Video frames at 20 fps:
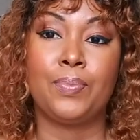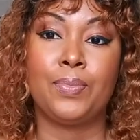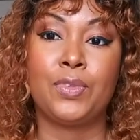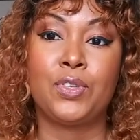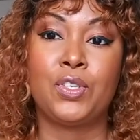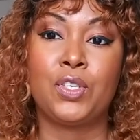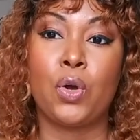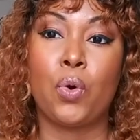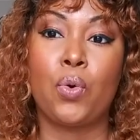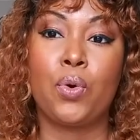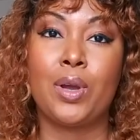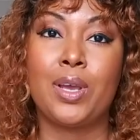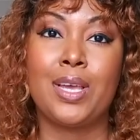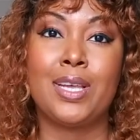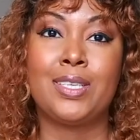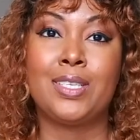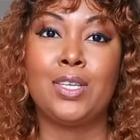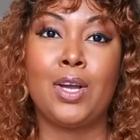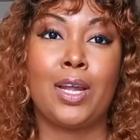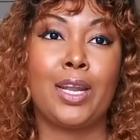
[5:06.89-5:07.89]
So
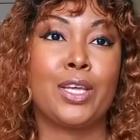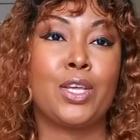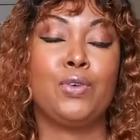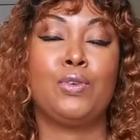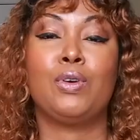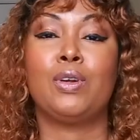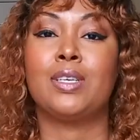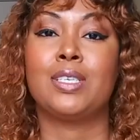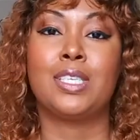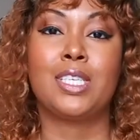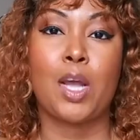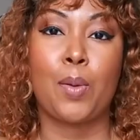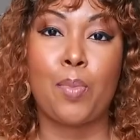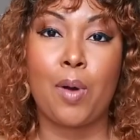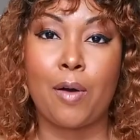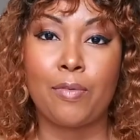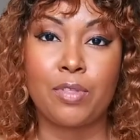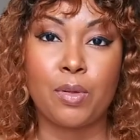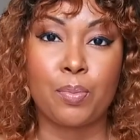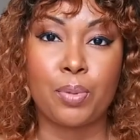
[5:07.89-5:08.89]
it's not like you're going to step
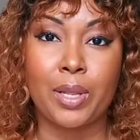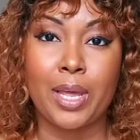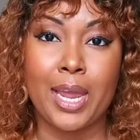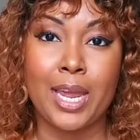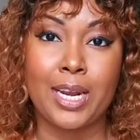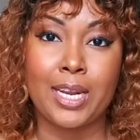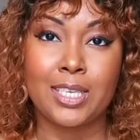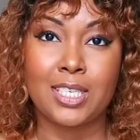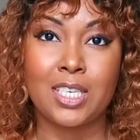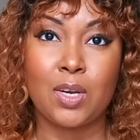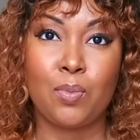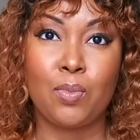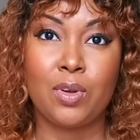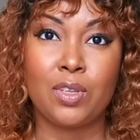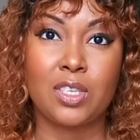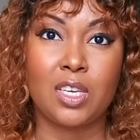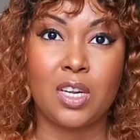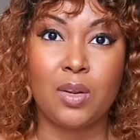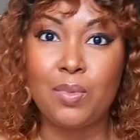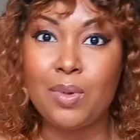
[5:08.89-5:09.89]
off the plane and
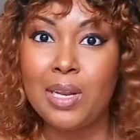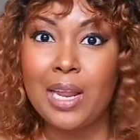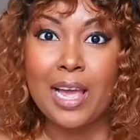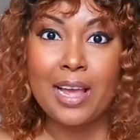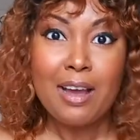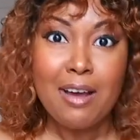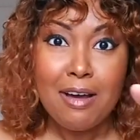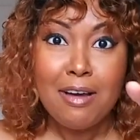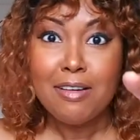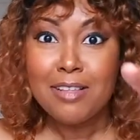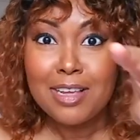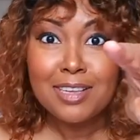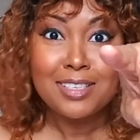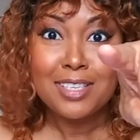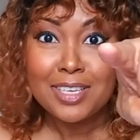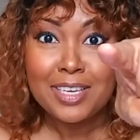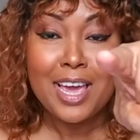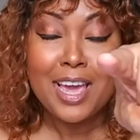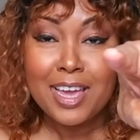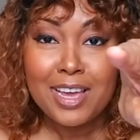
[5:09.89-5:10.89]
someone's going to be like, oh, that's
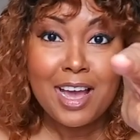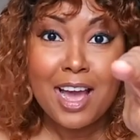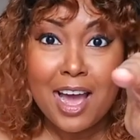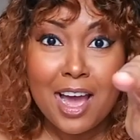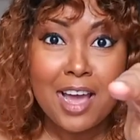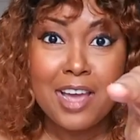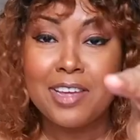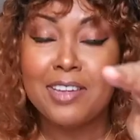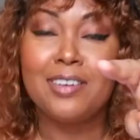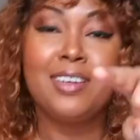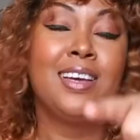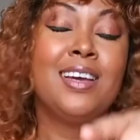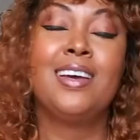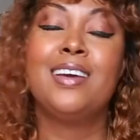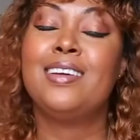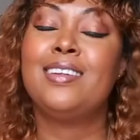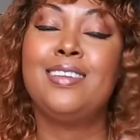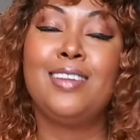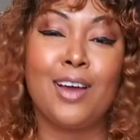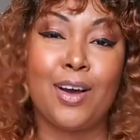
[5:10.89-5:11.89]
the gay guy. And
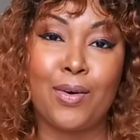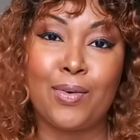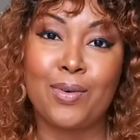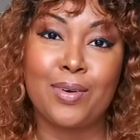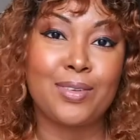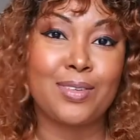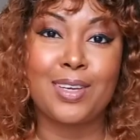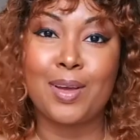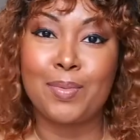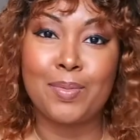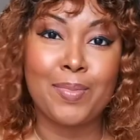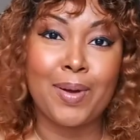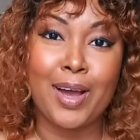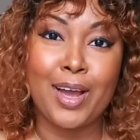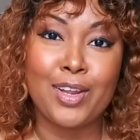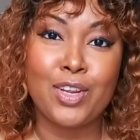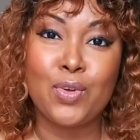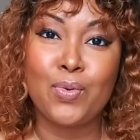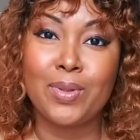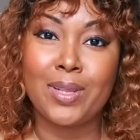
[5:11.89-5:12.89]
no, coming
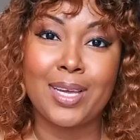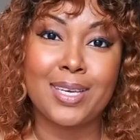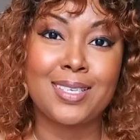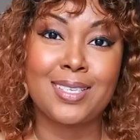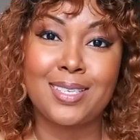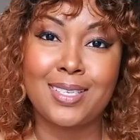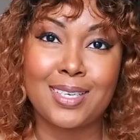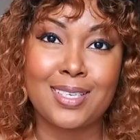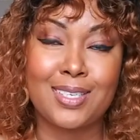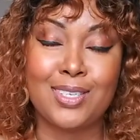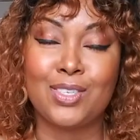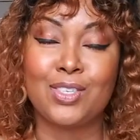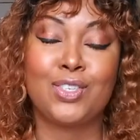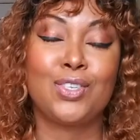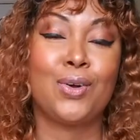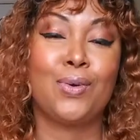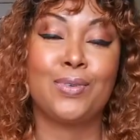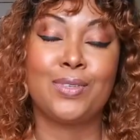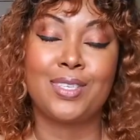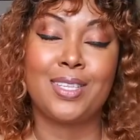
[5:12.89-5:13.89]
behind you with like sticks and
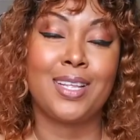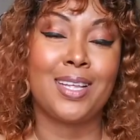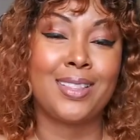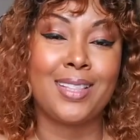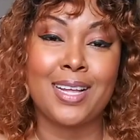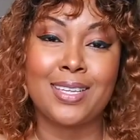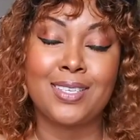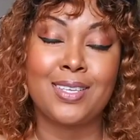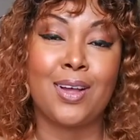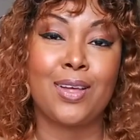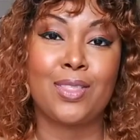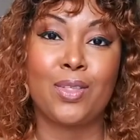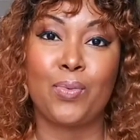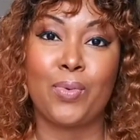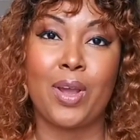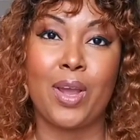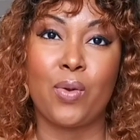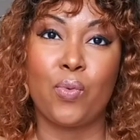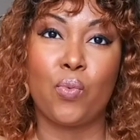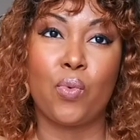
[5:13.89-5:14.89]
stones, that's not the
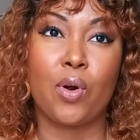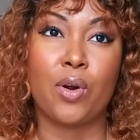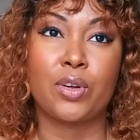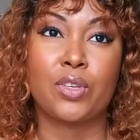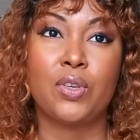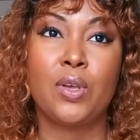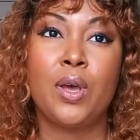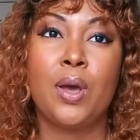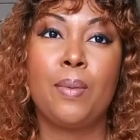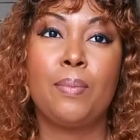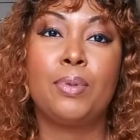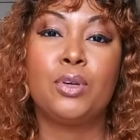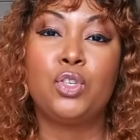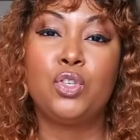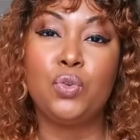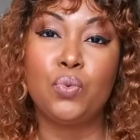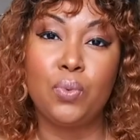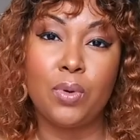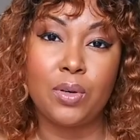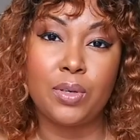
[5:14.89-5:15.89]
way it works.
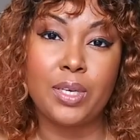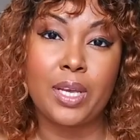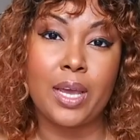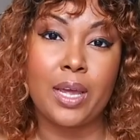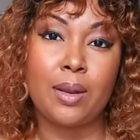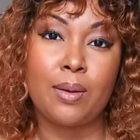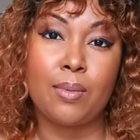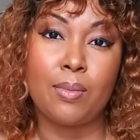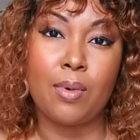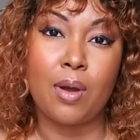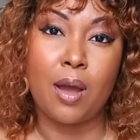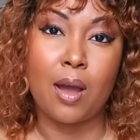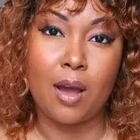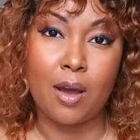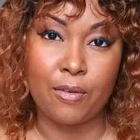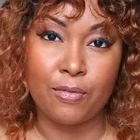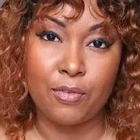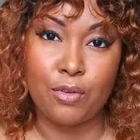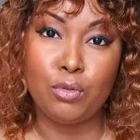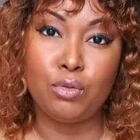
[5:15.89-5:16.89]
But you will get
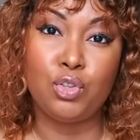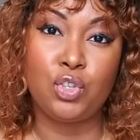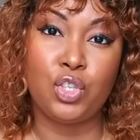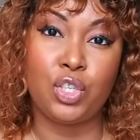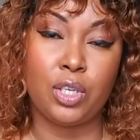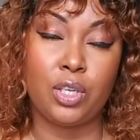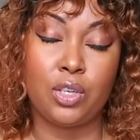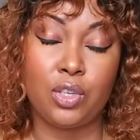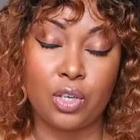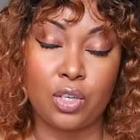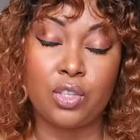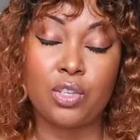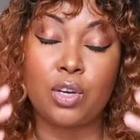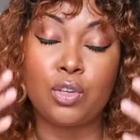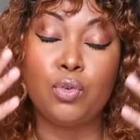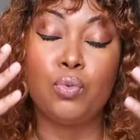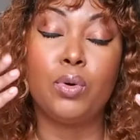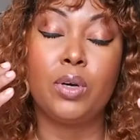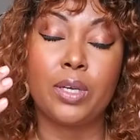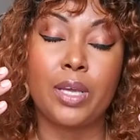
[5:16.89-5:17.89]
a few
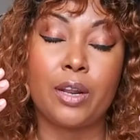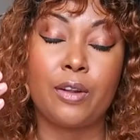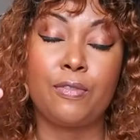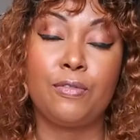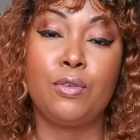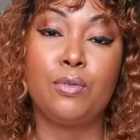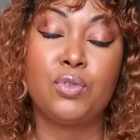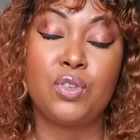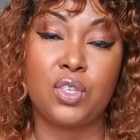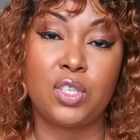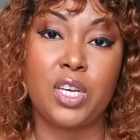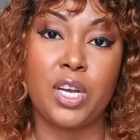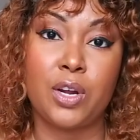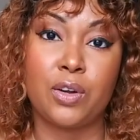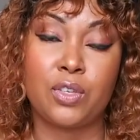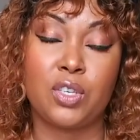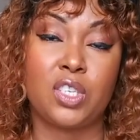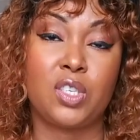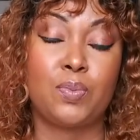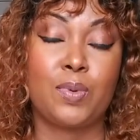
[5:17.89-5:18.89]

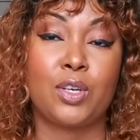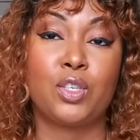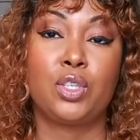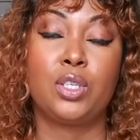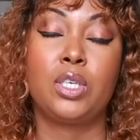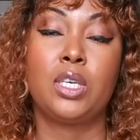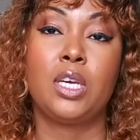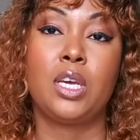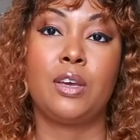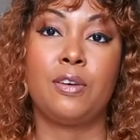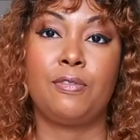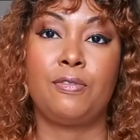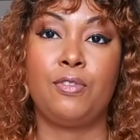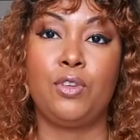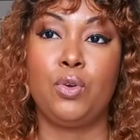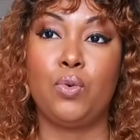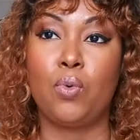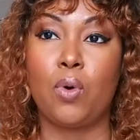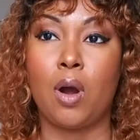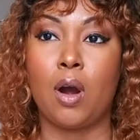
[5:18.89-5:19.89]
stares, especially if
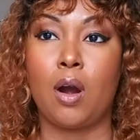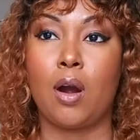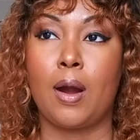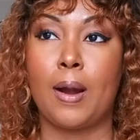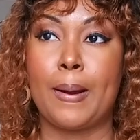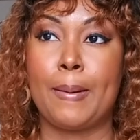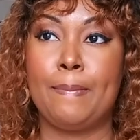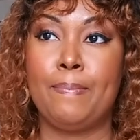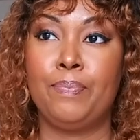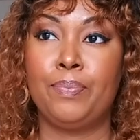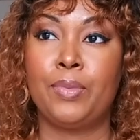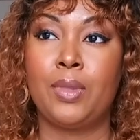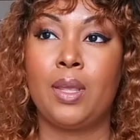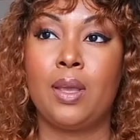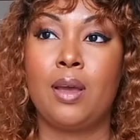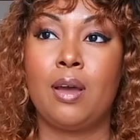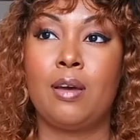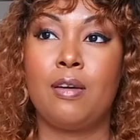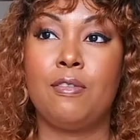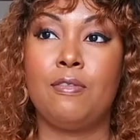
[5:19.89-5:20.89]
you are
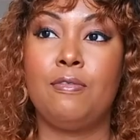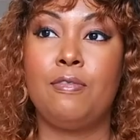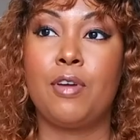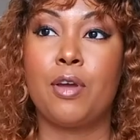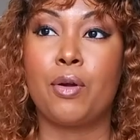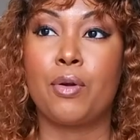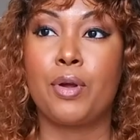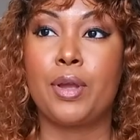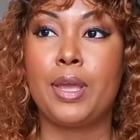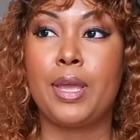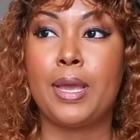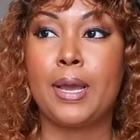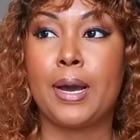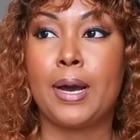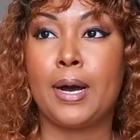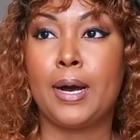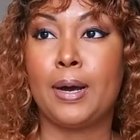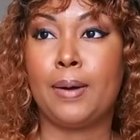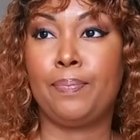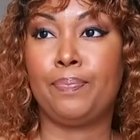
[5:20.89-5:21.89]
very
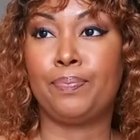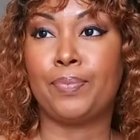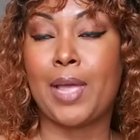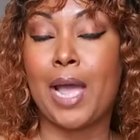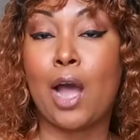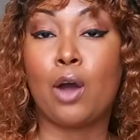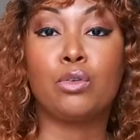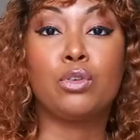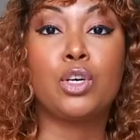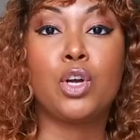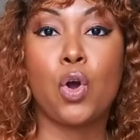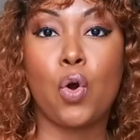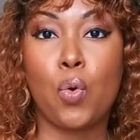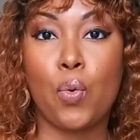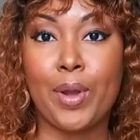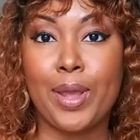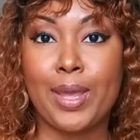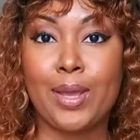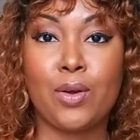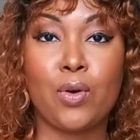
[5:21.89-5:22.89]

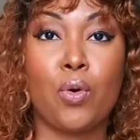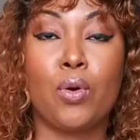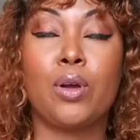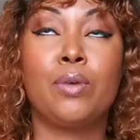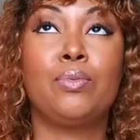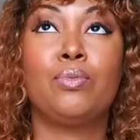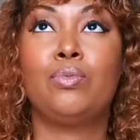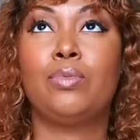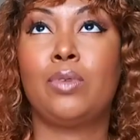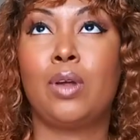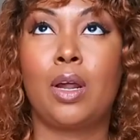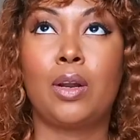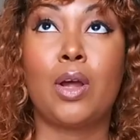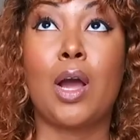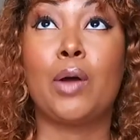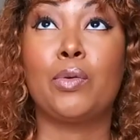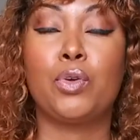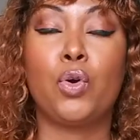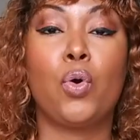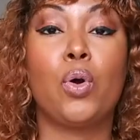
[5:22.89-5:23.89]
outgoing, or not
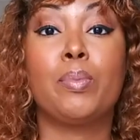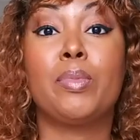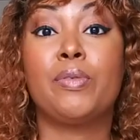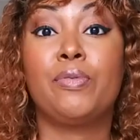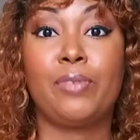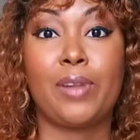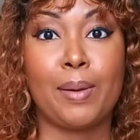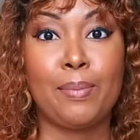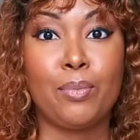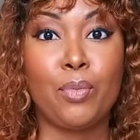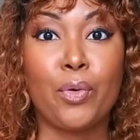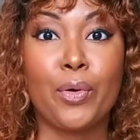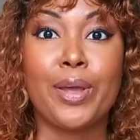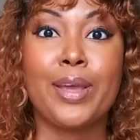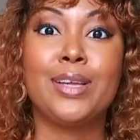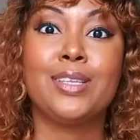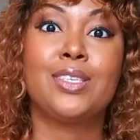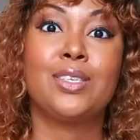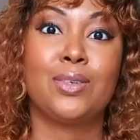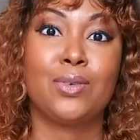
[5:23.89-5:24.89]
outgoing, but
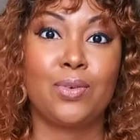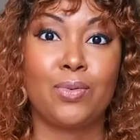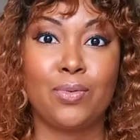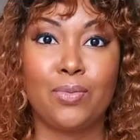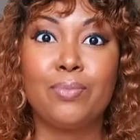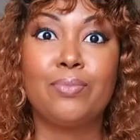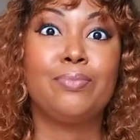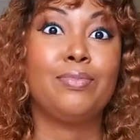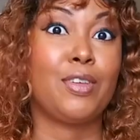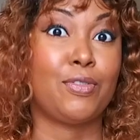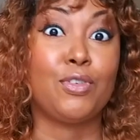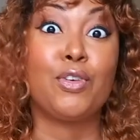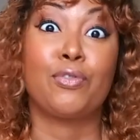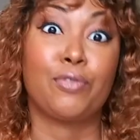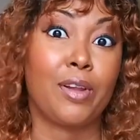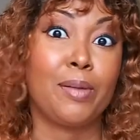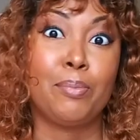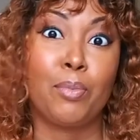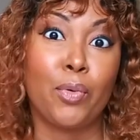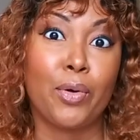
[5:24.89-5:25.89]
flamboyant. If you're
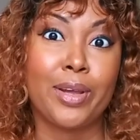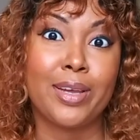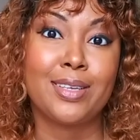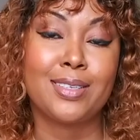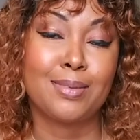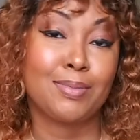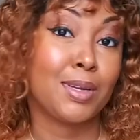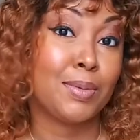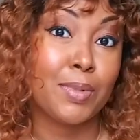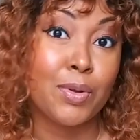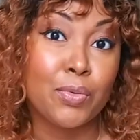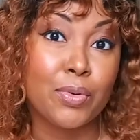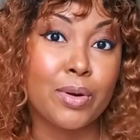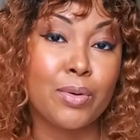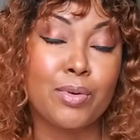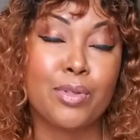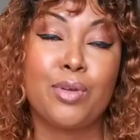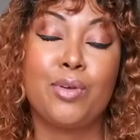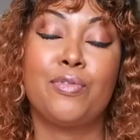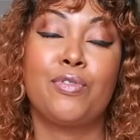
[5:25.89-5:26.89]
flamboyant, I'm going to be
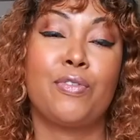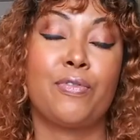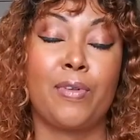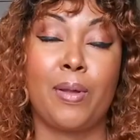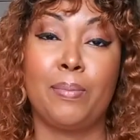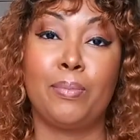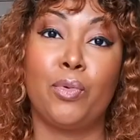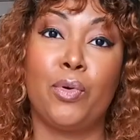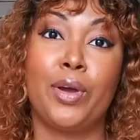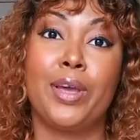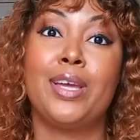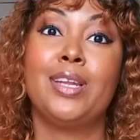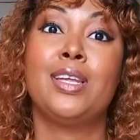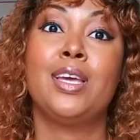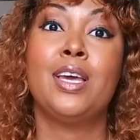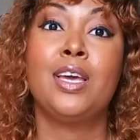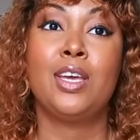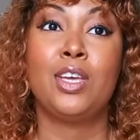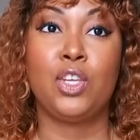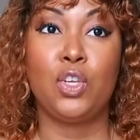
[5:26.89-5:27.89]
real with you. If you're
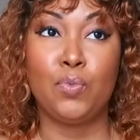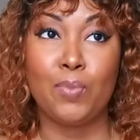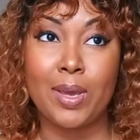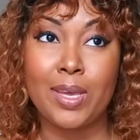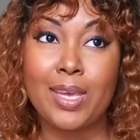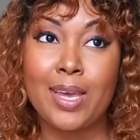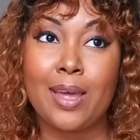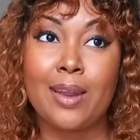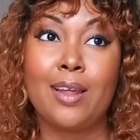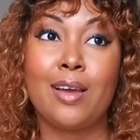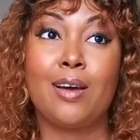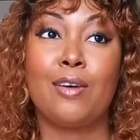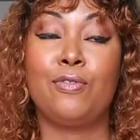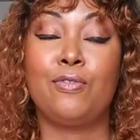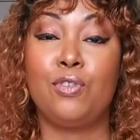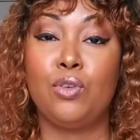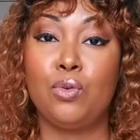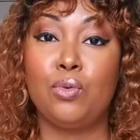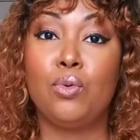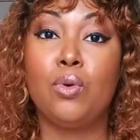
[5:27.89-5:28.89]
flamboyant, you may get a
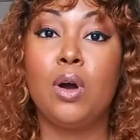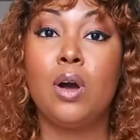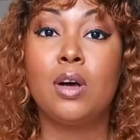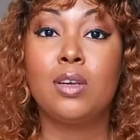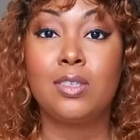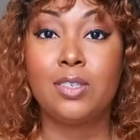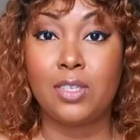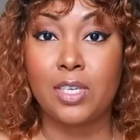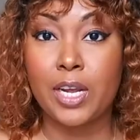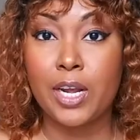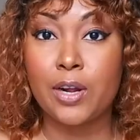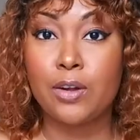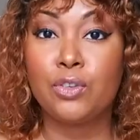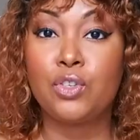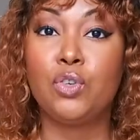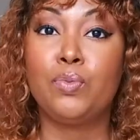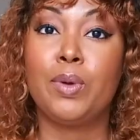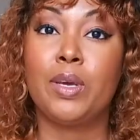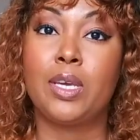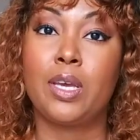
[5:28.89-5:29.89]
few
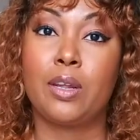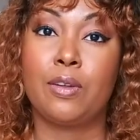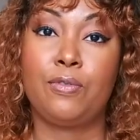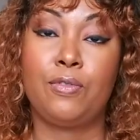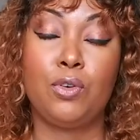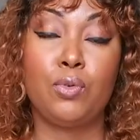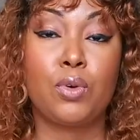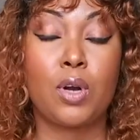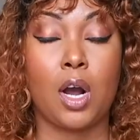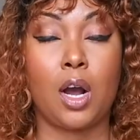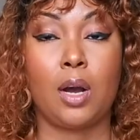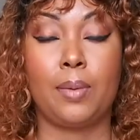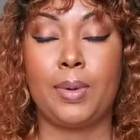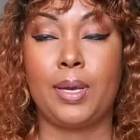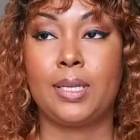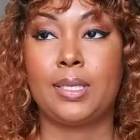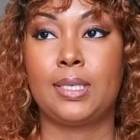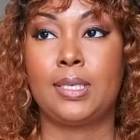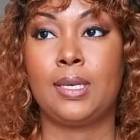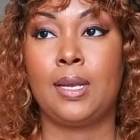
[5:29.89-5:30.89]
stares, you may get a few
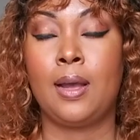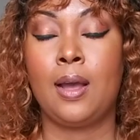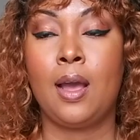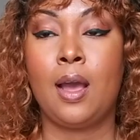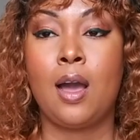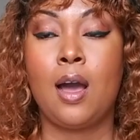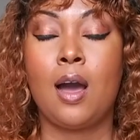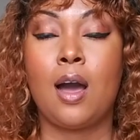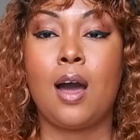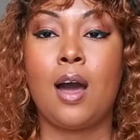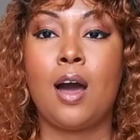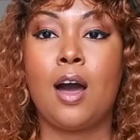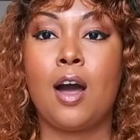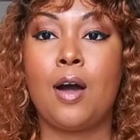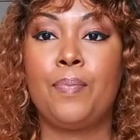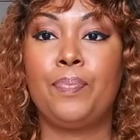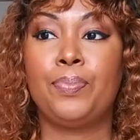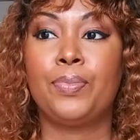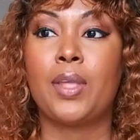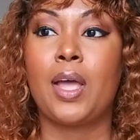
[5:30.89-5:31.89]
comments.
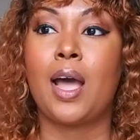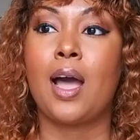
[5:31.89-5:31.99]
I